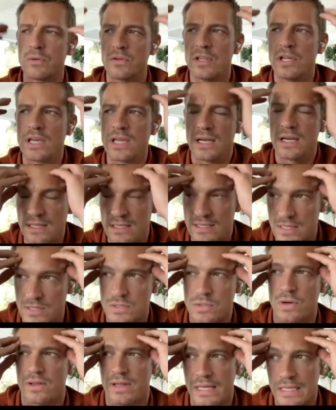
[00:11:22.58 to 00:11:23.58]
looking at these as
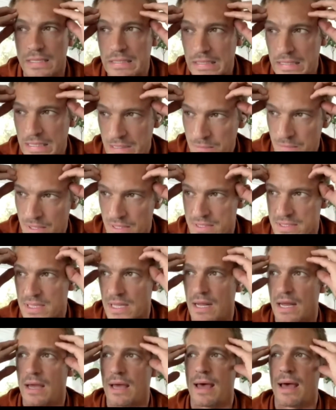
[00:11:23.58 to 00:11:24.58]
sort of like demons that
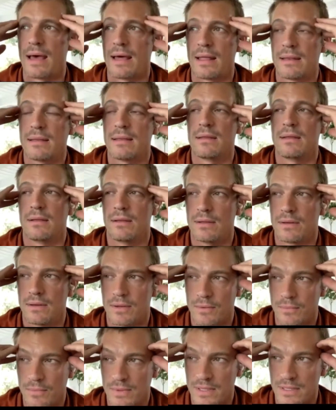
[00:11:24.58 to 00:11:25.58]
I had,
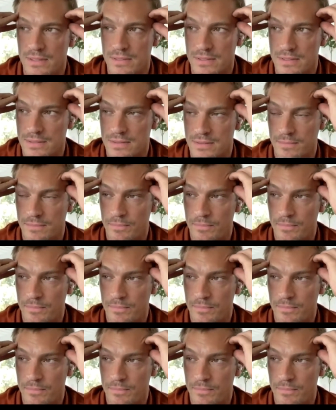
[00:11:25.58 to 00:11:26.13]
these